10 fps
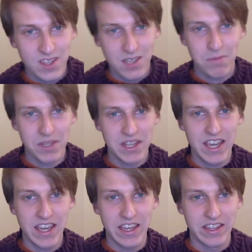But
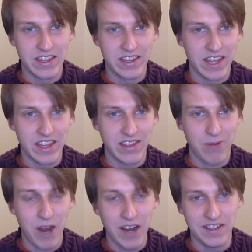they
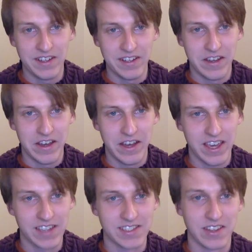threaten
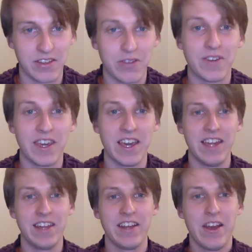Ace and Luffy,
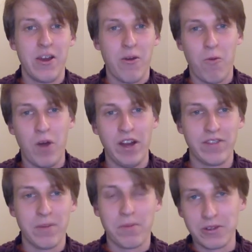and one of
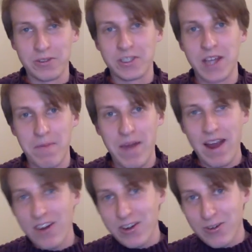the Blue Jam
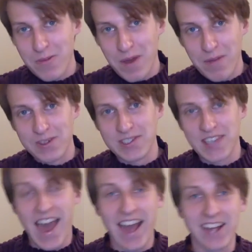pirate crew members
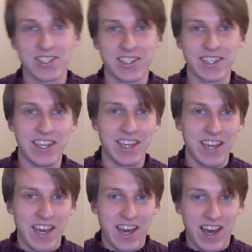actually
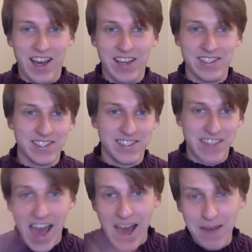
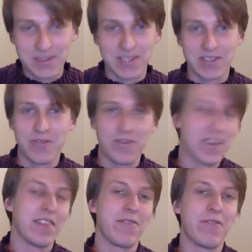stabs Luffy
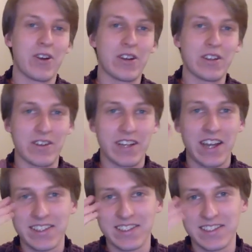or
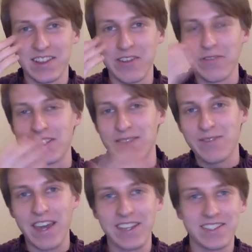cuts Luffy's
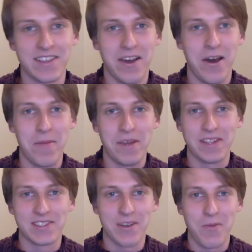face in
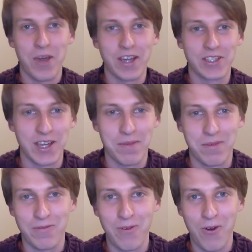some way, shape, or
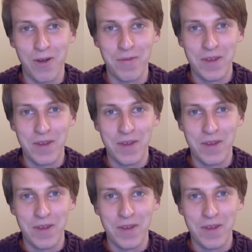form.